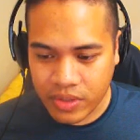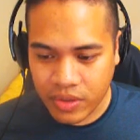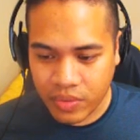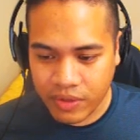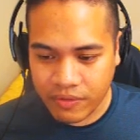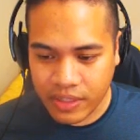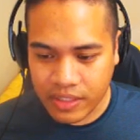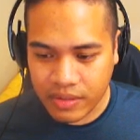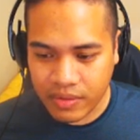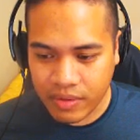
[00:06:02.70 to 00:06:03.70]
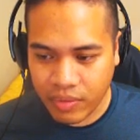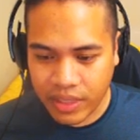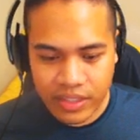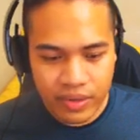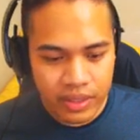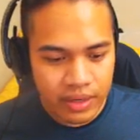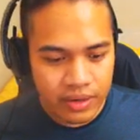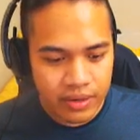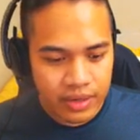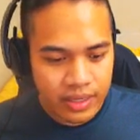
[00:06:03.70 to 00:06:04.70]
3 feet, 3 legs right there.
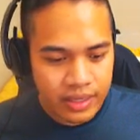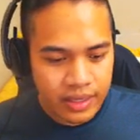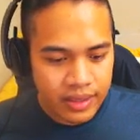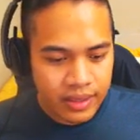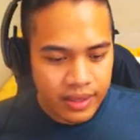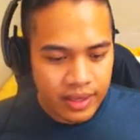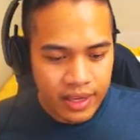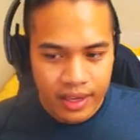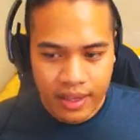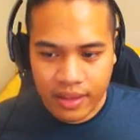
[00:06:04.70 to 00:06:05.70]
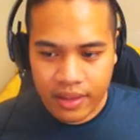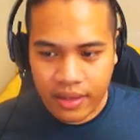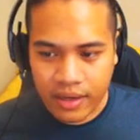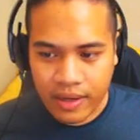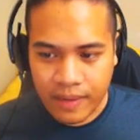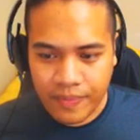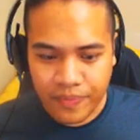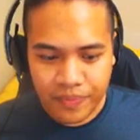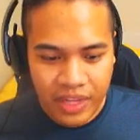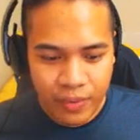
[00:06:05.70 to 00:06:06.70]
And
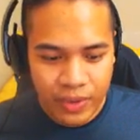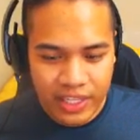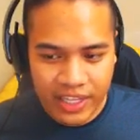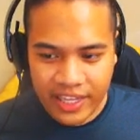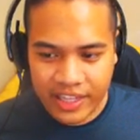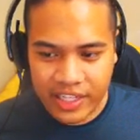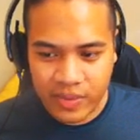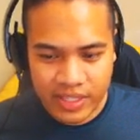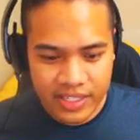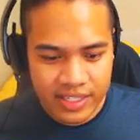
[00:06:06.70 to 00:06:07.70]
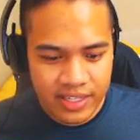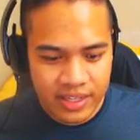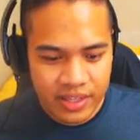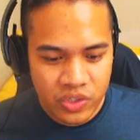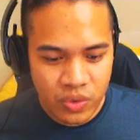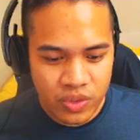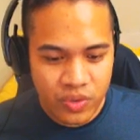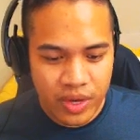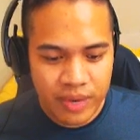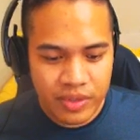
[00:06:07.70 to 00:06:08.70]
I really like this one. This is the sword
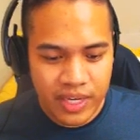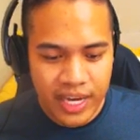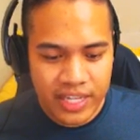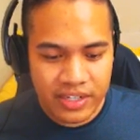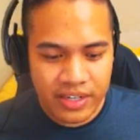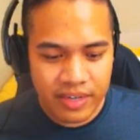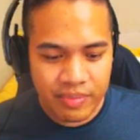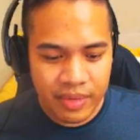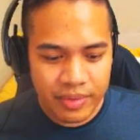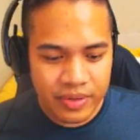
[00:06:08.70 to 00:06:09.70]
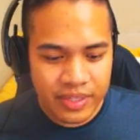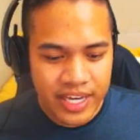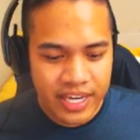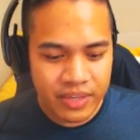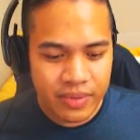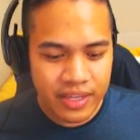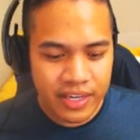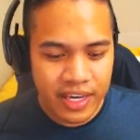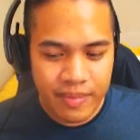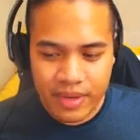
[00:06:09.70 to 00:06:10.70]
swipe. So the cats are going to be able to attack you in the
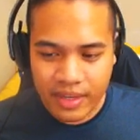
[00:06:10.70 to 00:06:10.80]
game.